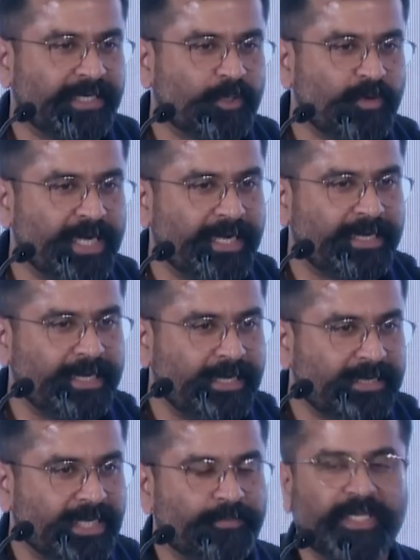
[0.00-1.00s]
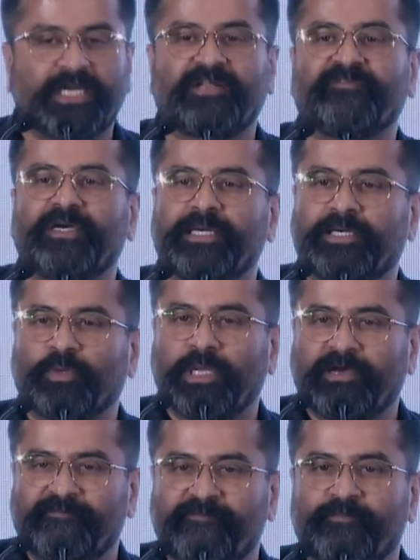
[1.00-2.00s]
to hate, hate can be converted to
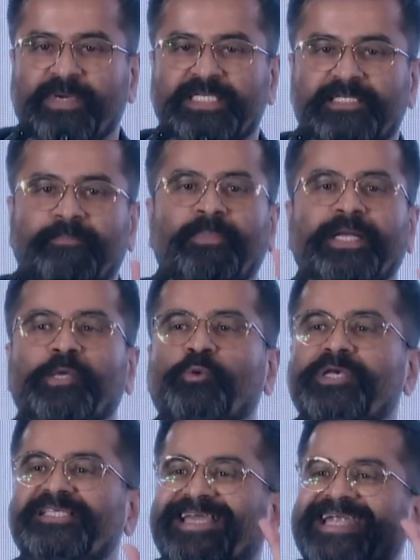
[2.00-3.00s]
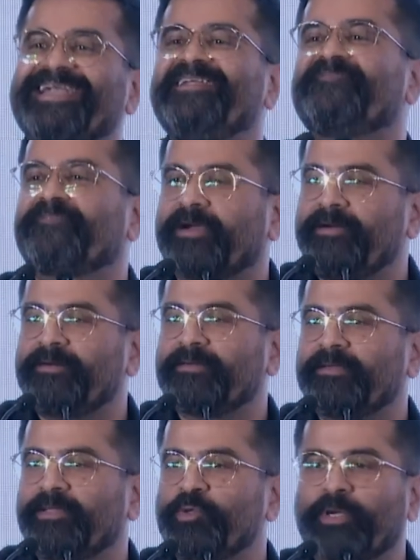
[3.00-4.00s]
love, but somebody who is indifferent,
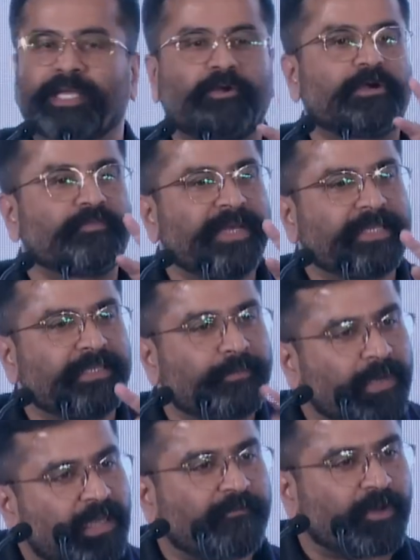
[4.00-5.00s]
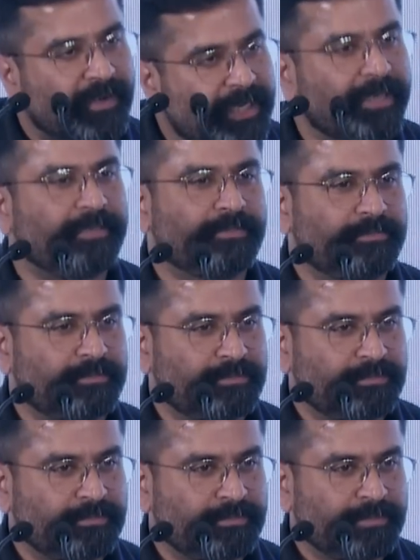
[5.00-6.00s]
you cannot make them love or hate.
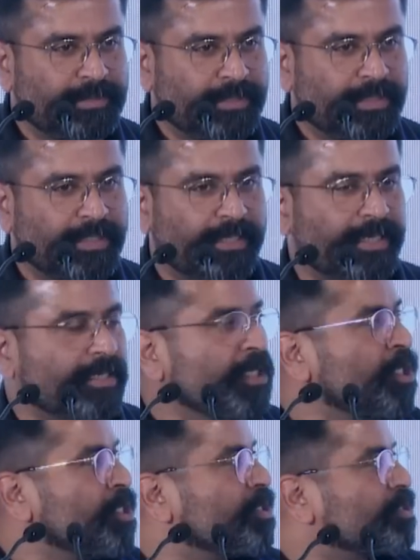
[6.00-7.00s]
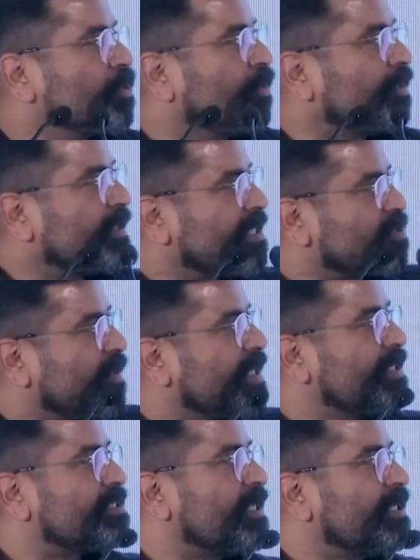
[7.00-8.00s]
Correct? So that's why
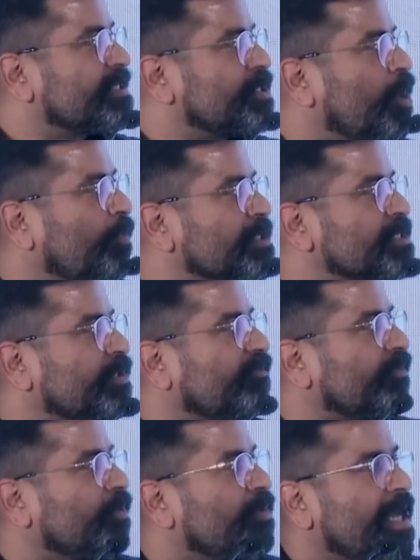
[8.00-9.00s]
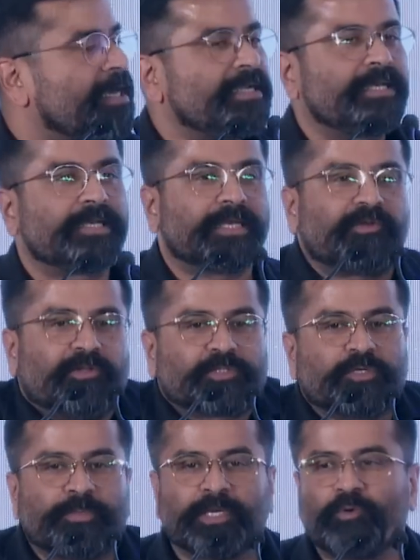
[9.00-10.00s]
he says the opposite of a good idea can
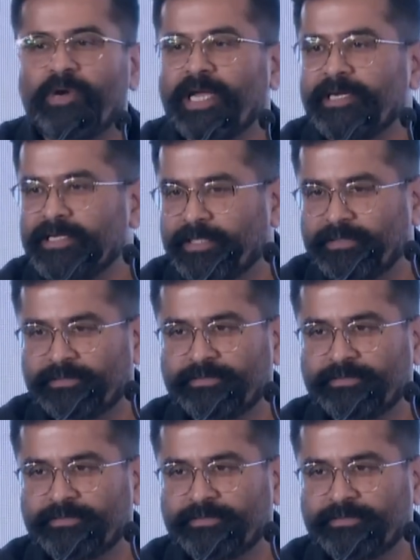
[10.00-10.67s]
also be a good idea.